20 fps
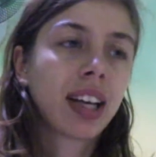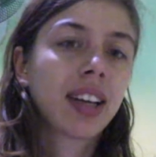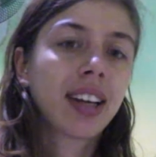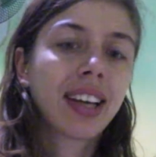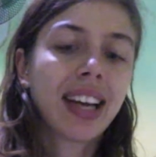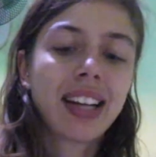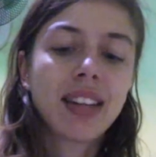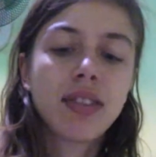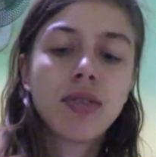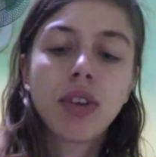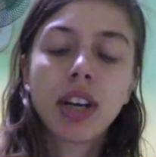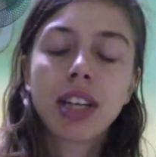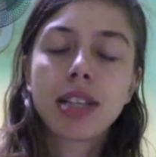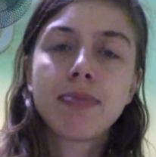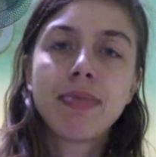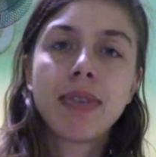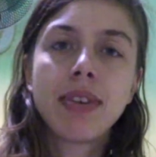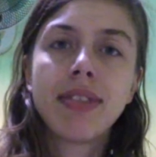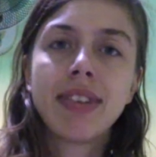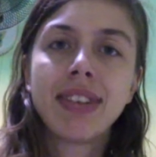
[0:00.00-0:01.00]
get new
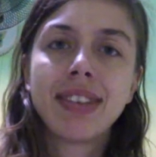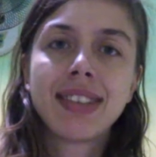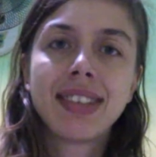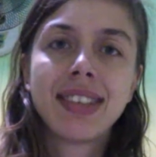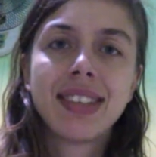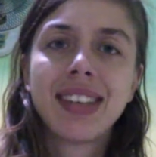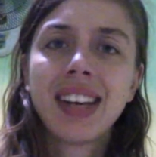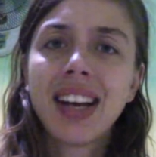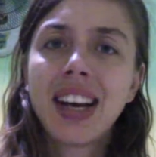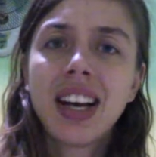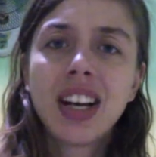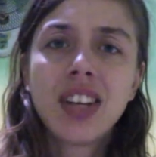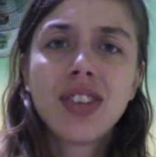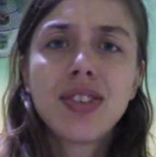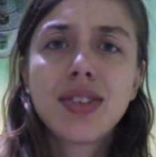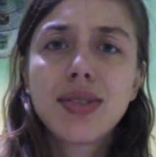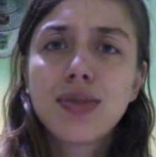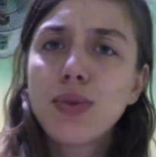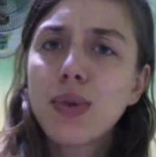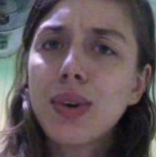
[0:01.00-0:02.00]
experiences.
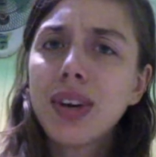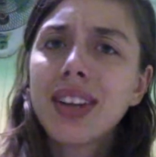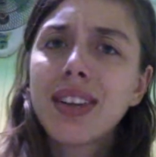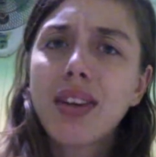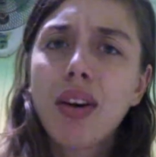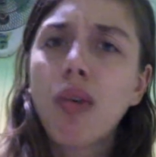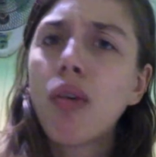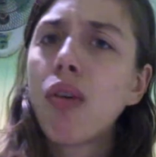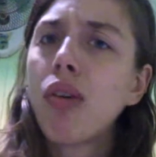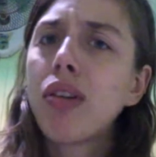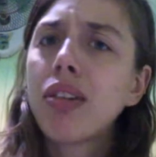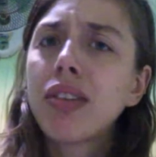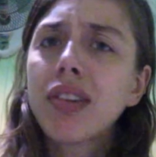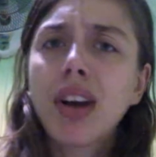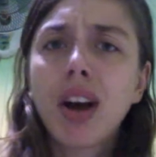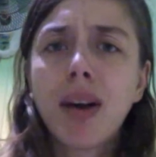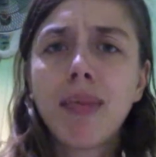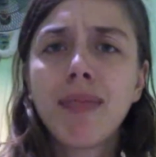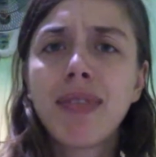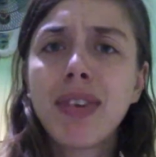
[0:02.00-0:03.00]
Just doing the old
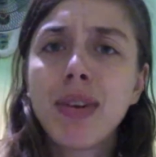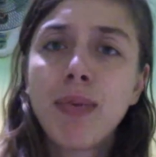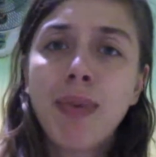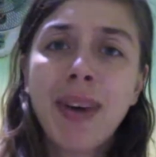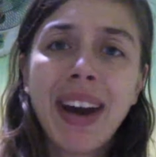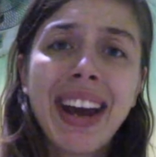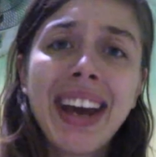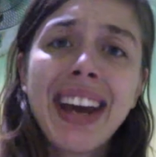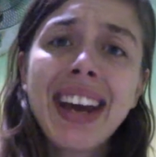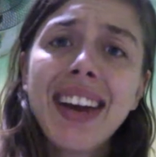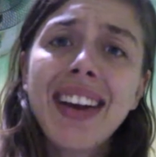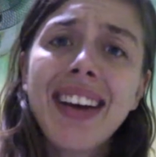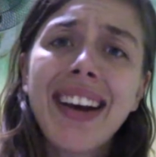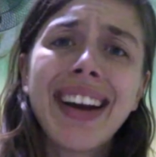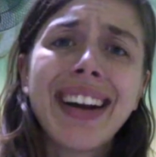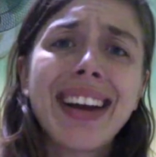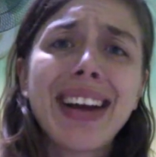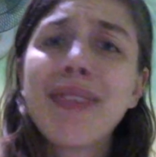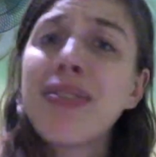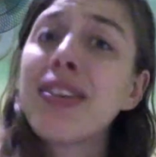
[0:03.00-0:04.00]
comfy way
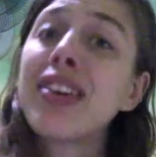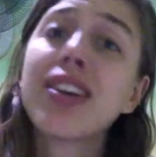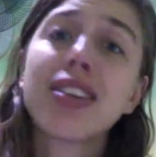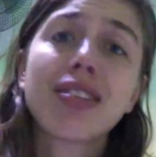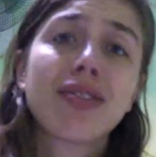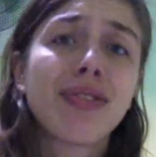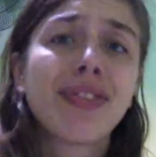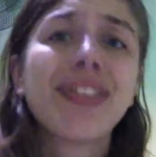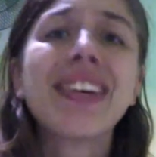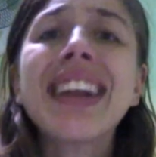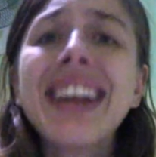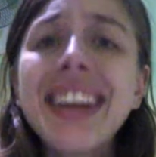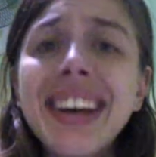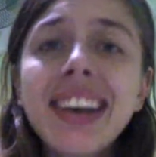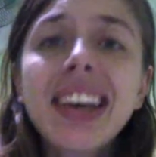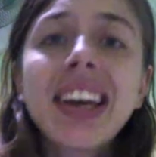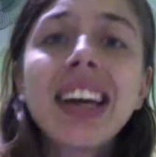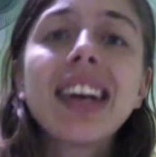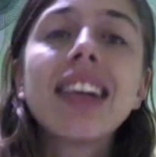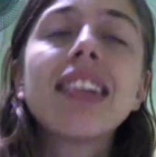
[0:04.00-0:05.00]
and even not
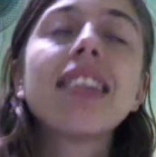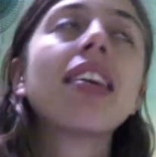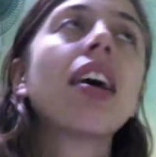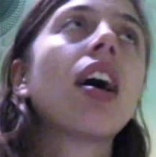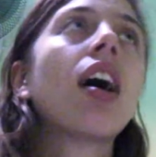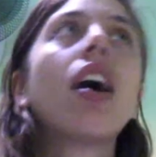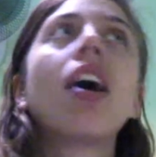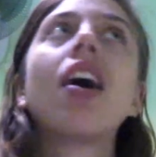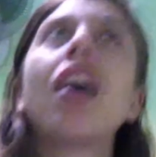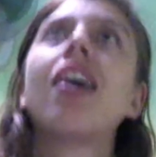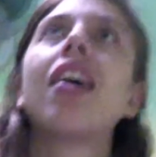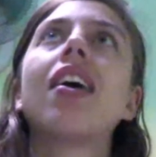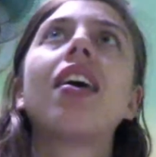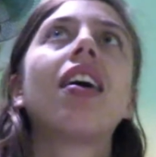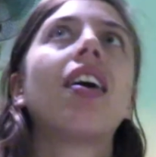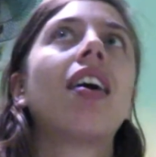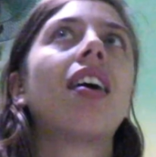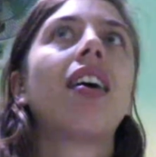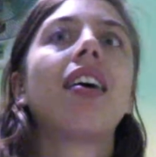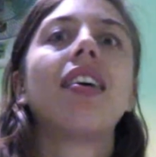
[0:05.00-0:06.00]
feeling it?
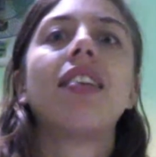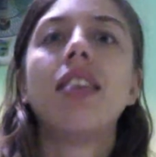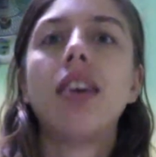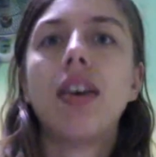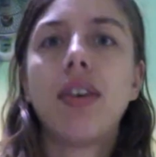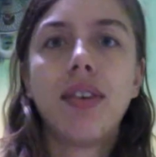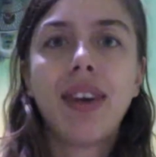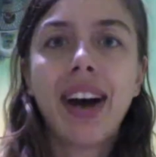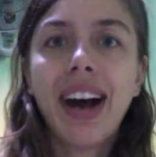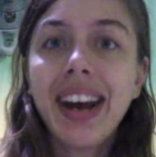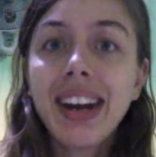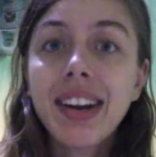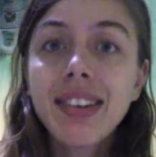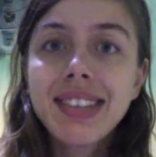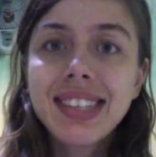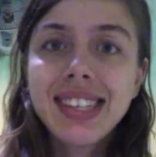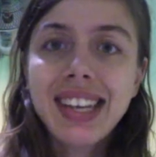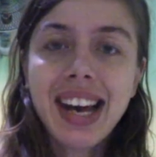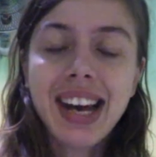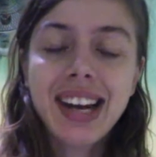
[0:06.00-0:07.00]
No, I
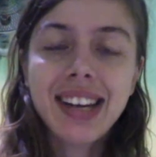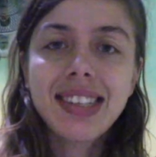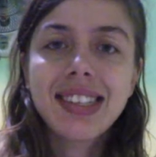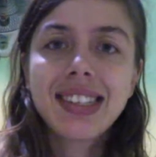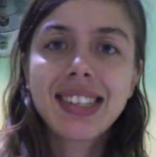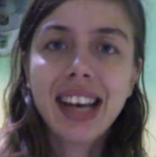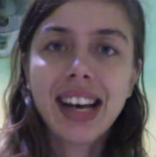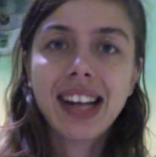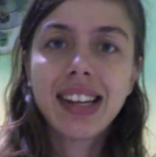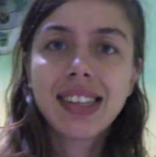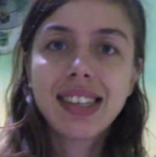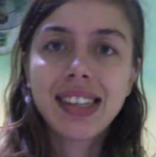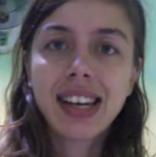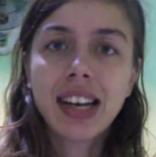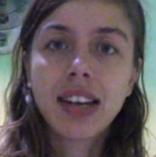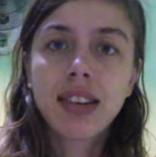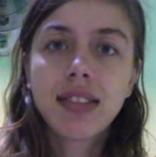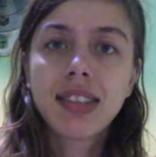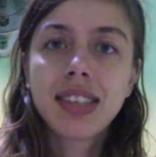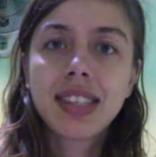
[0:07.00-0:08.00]
don't see any sense.
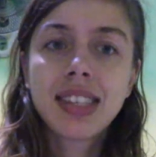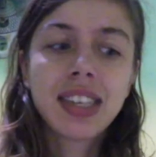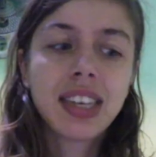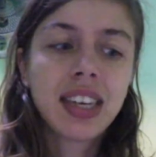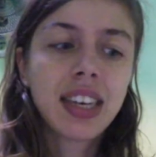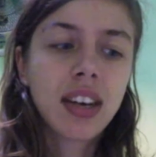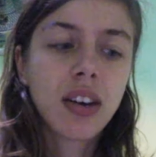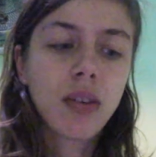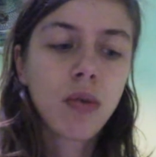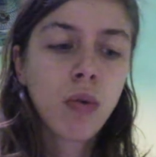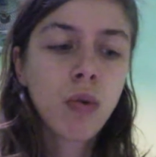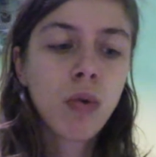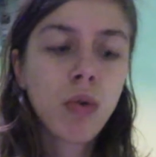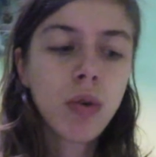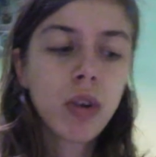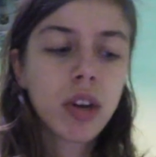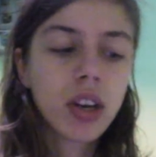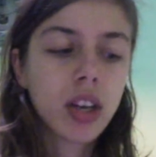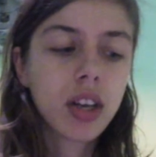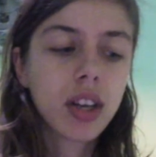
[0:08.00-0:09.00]
I don't see who